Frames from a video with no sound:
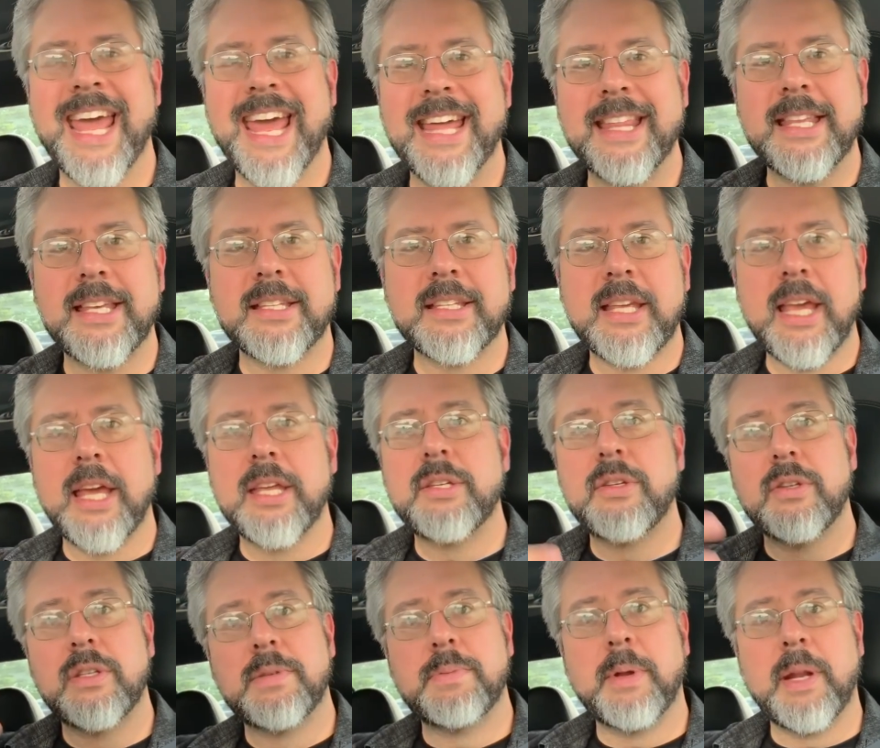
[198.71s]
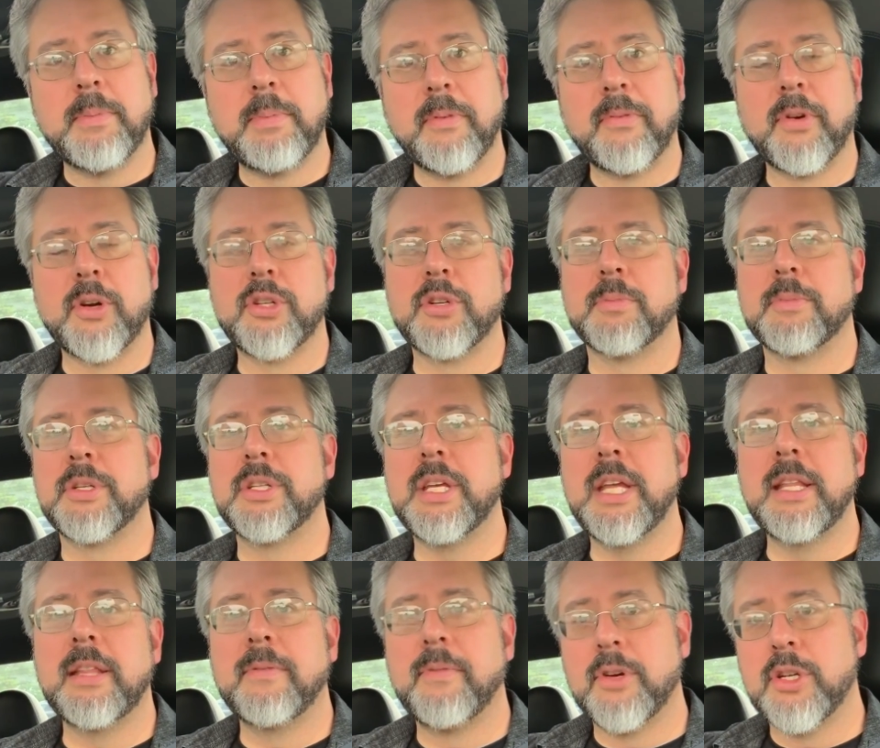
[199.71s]
In this case, you'd spin up a virtual
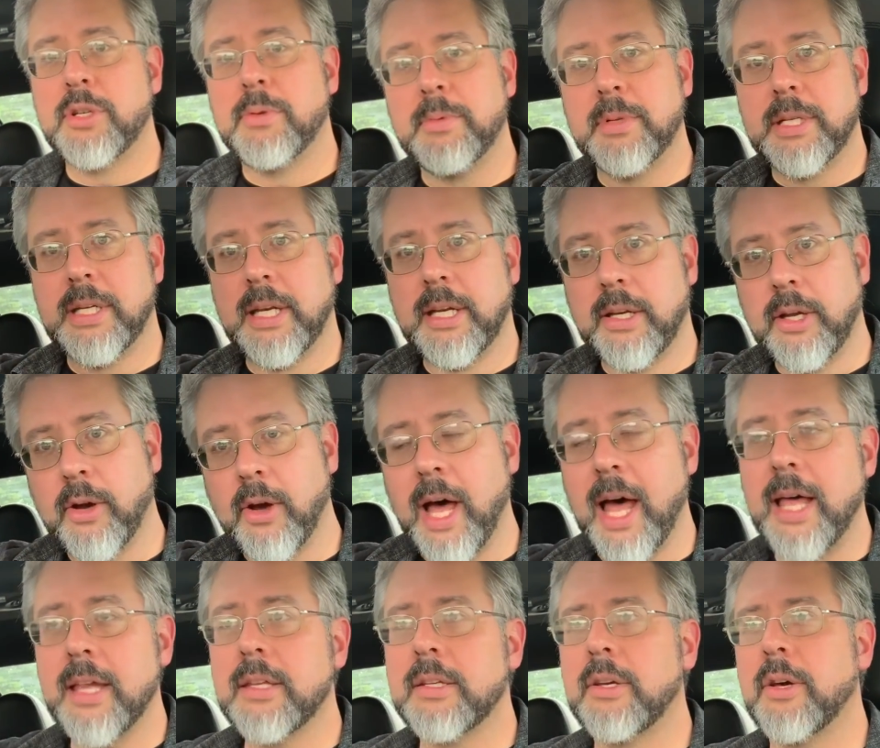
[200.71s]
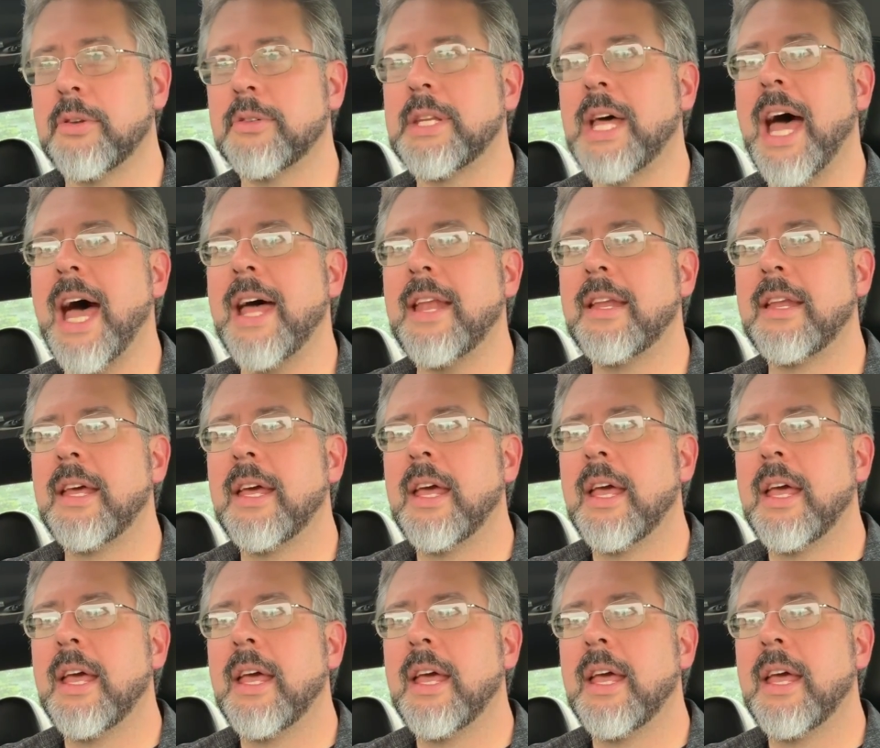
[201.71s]
machine. The virtual machine go, goes hot.